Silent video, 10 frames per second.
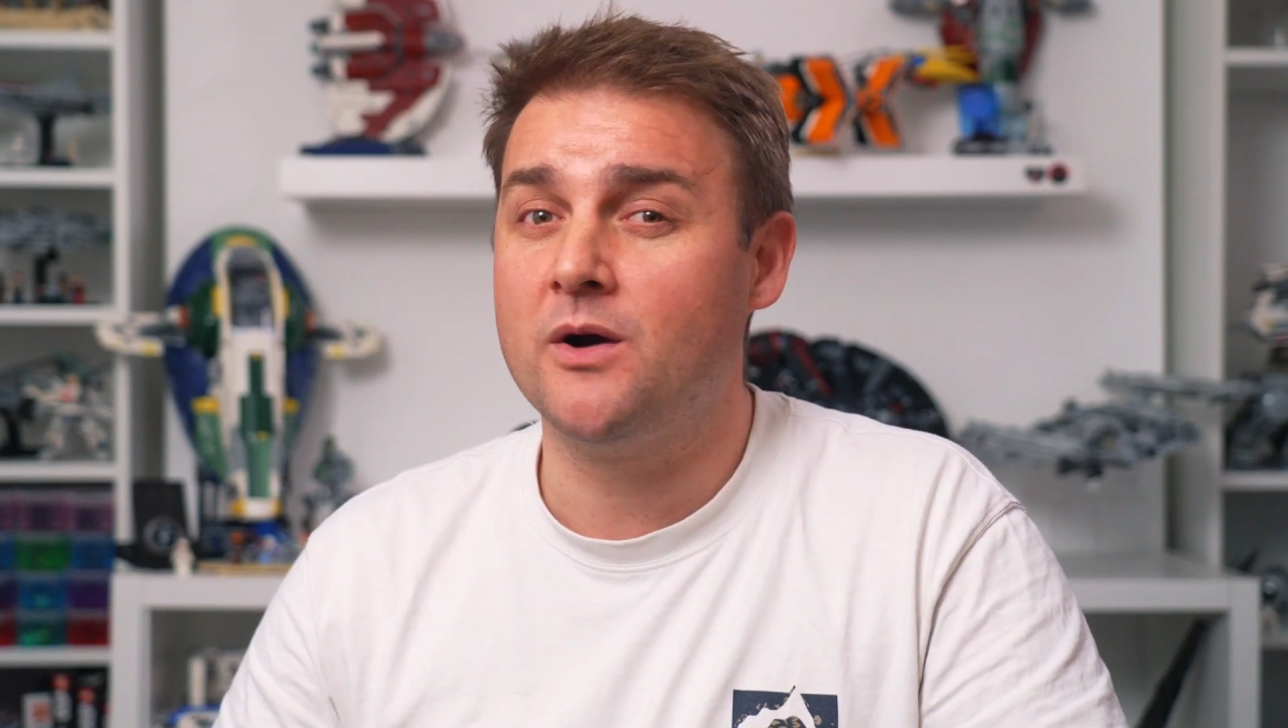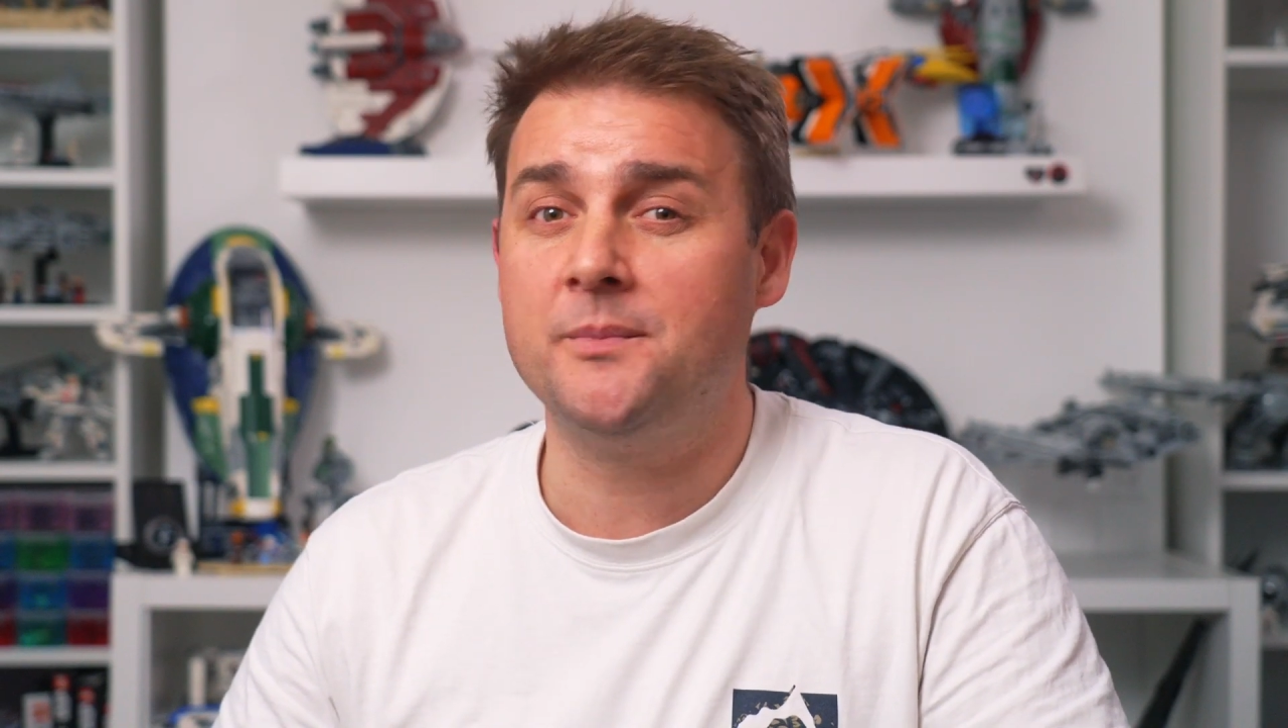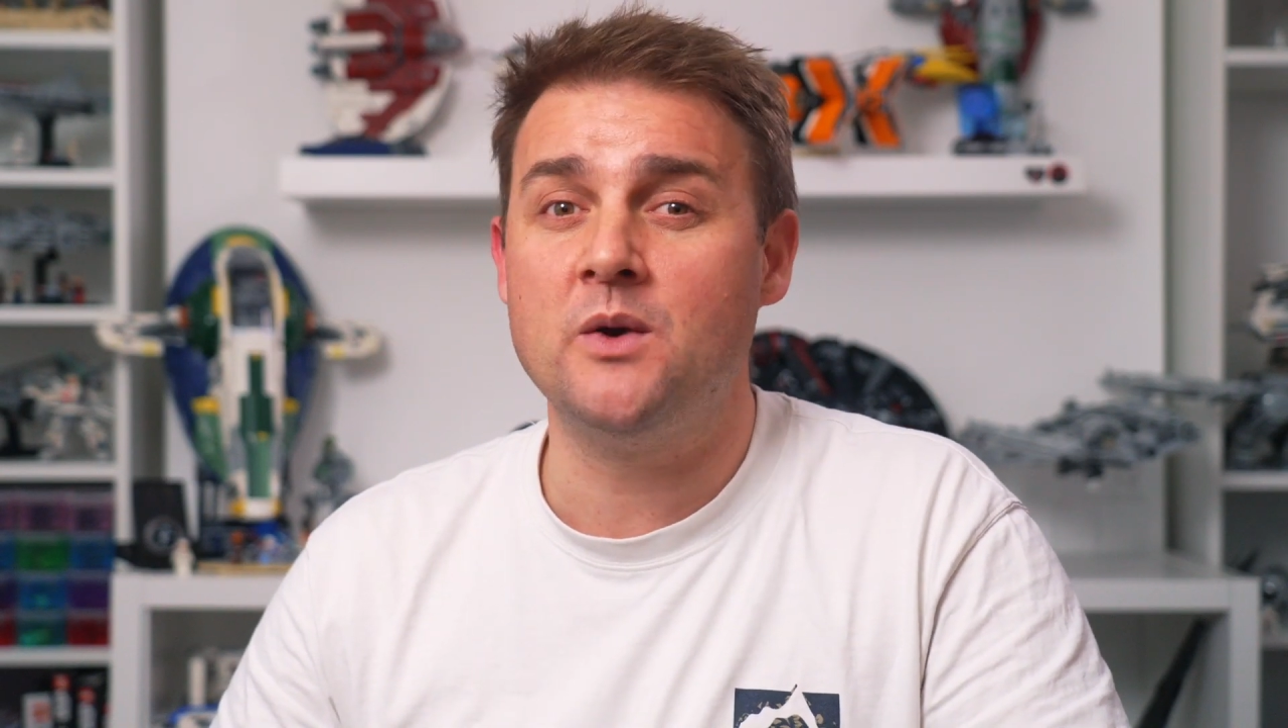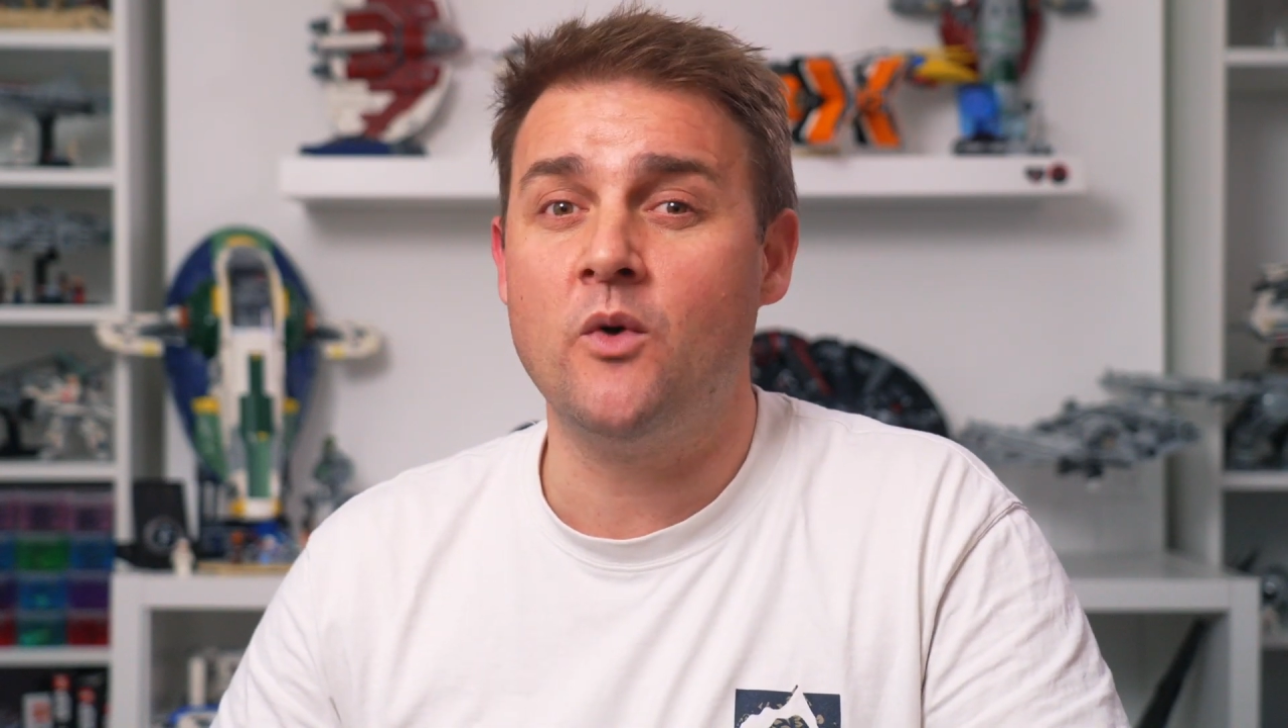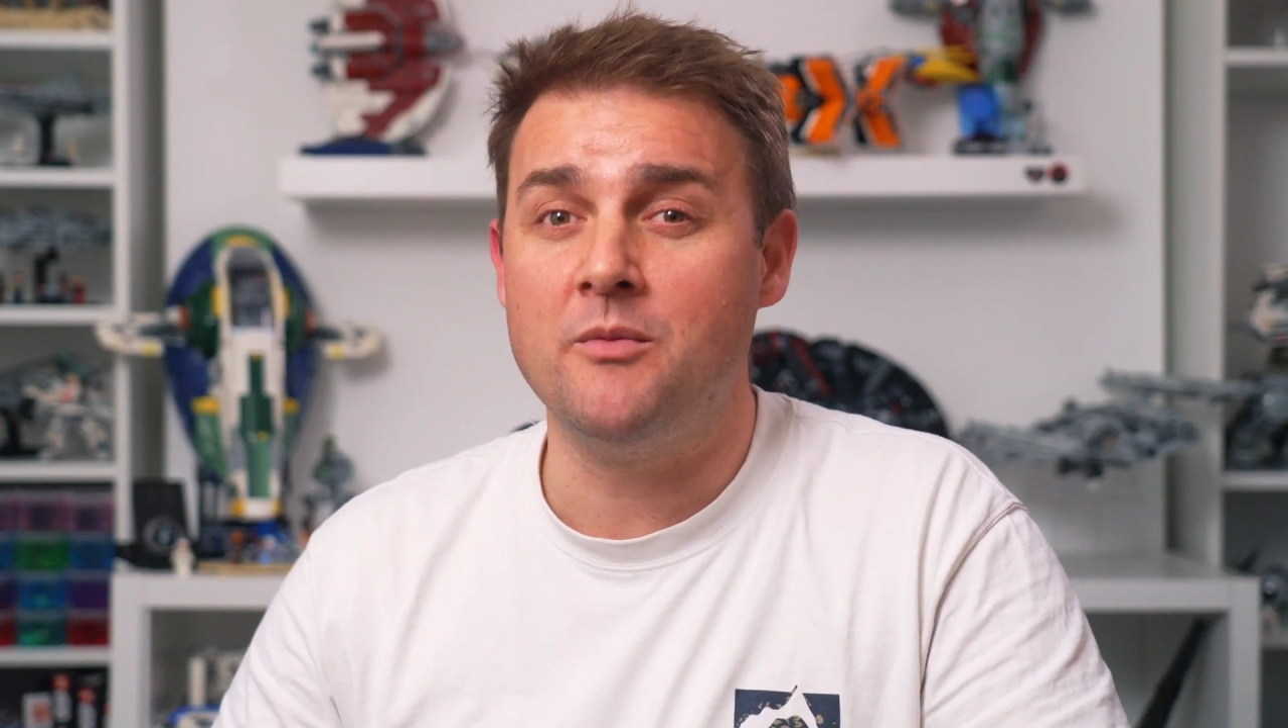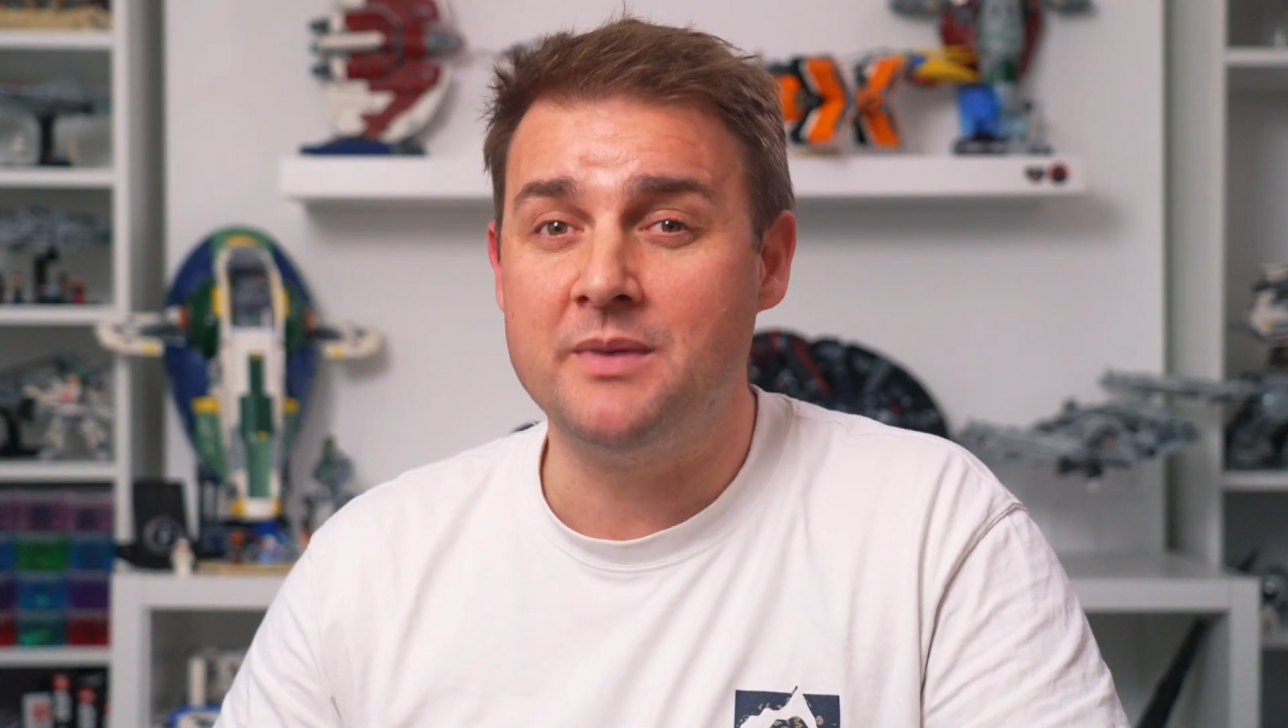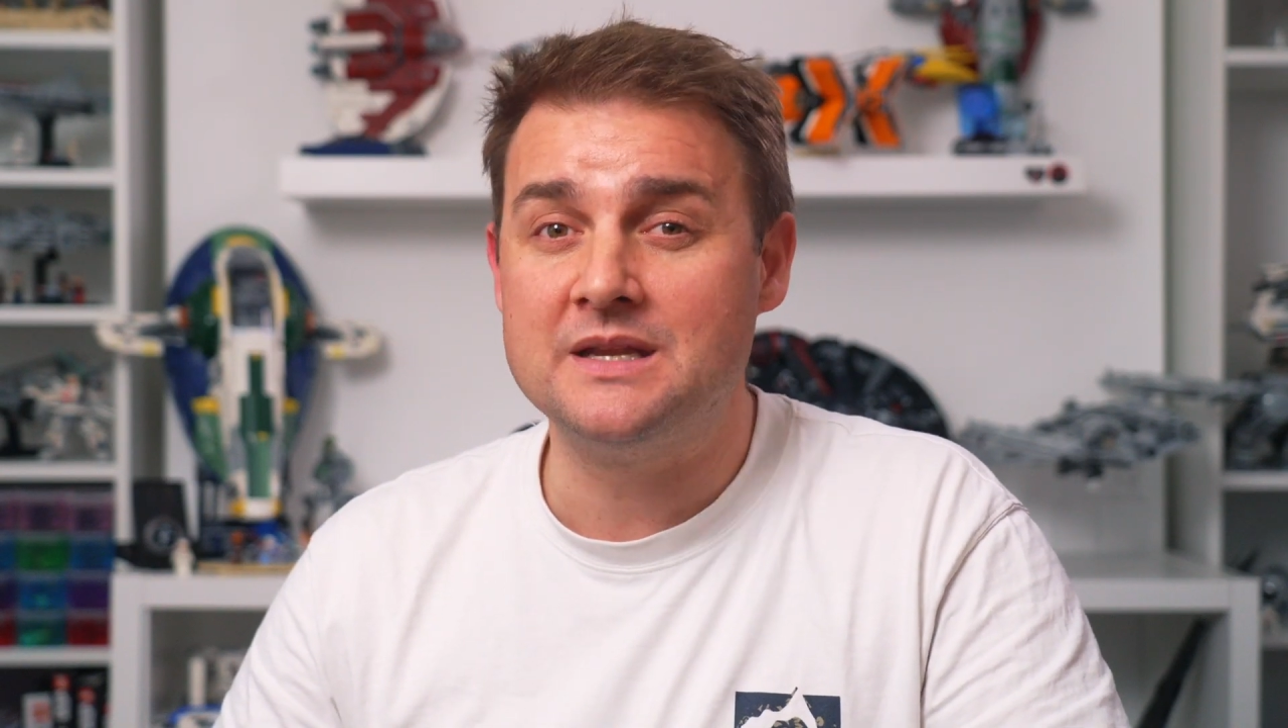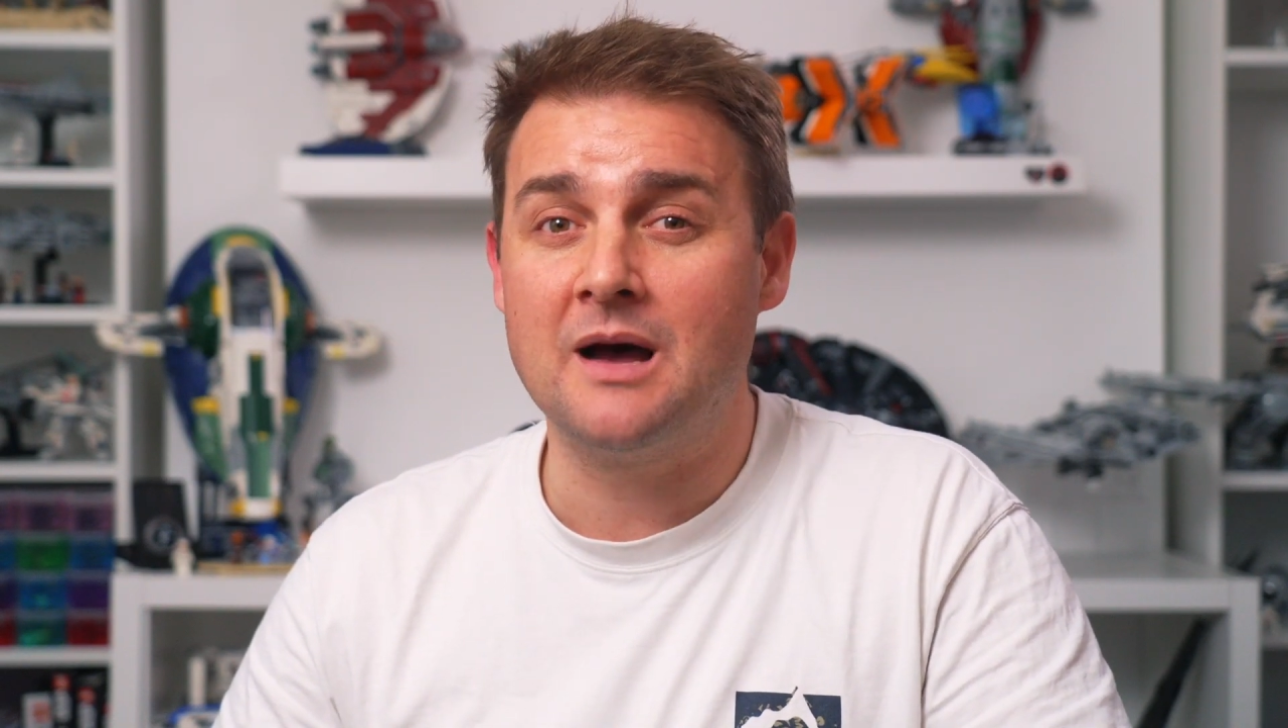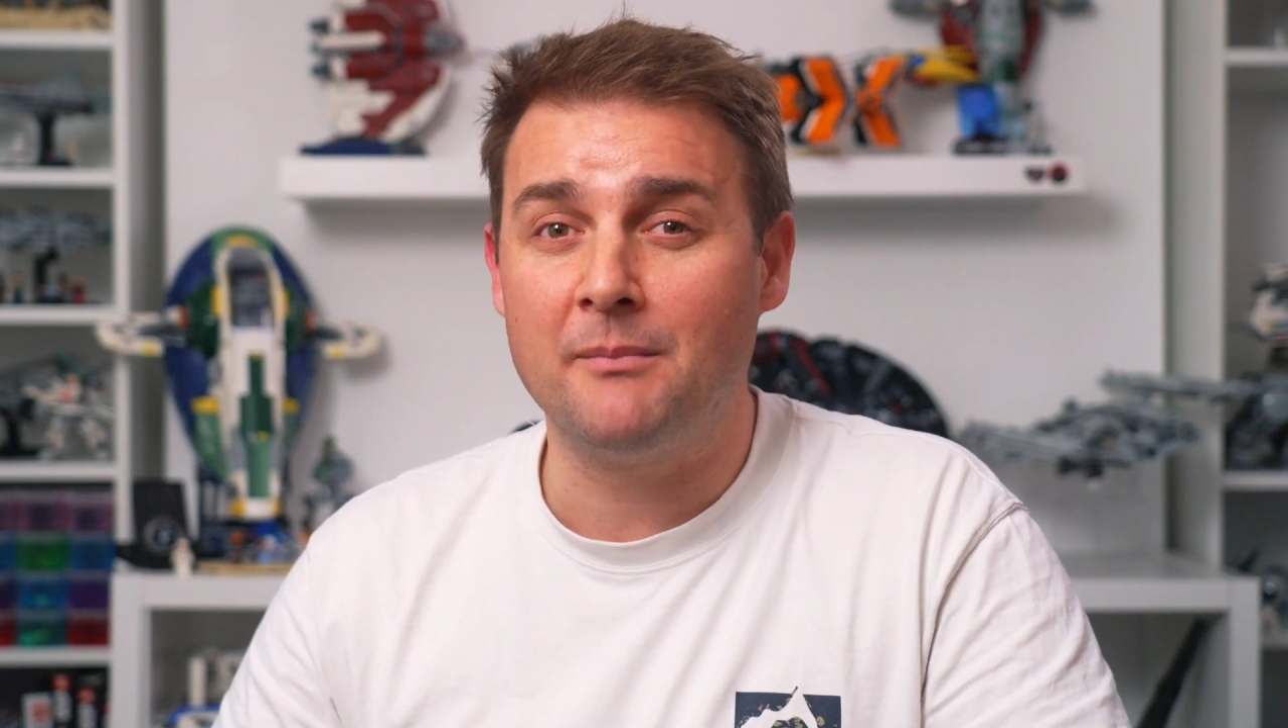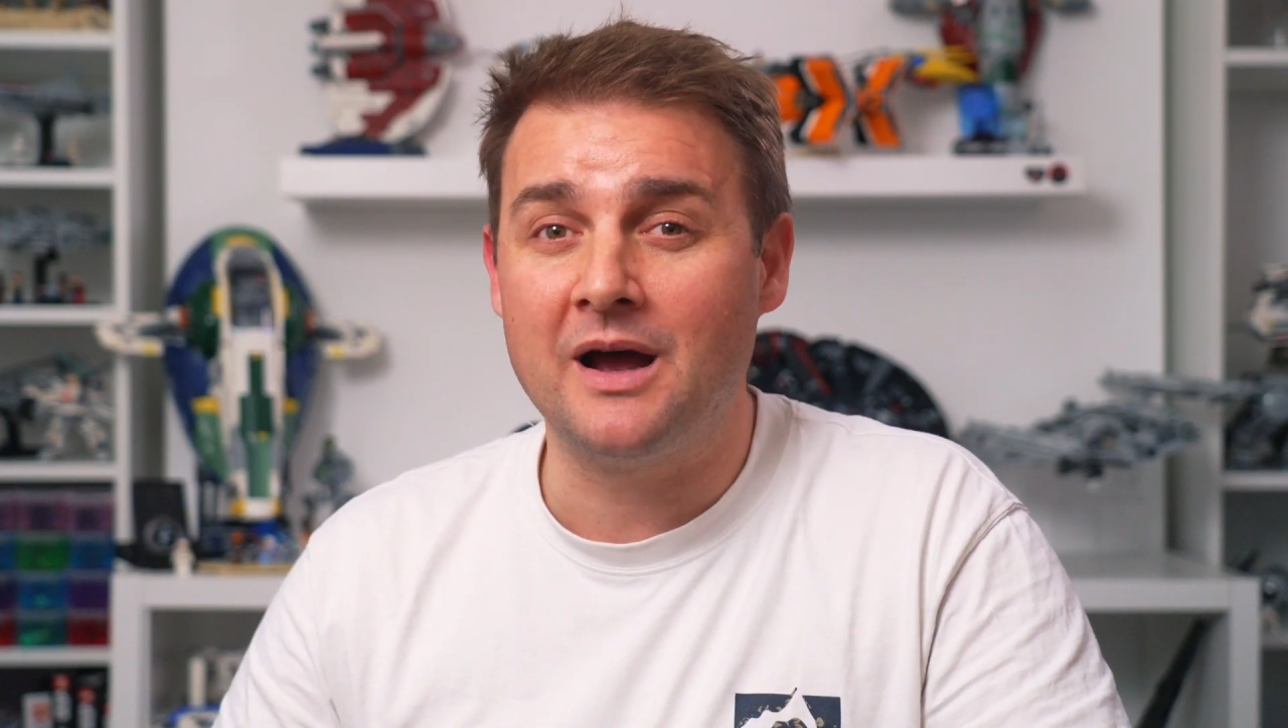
probably won't be done by